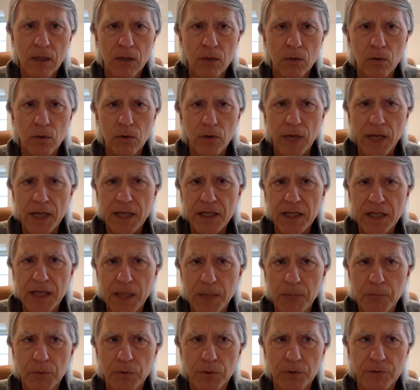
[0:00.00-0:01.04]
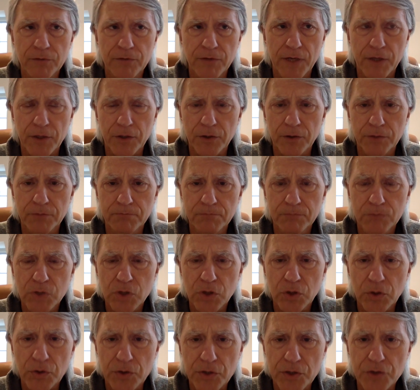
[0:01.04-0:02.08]
or any number of other
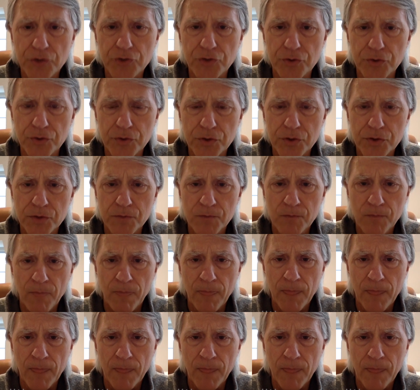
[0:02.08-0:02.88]
conditions.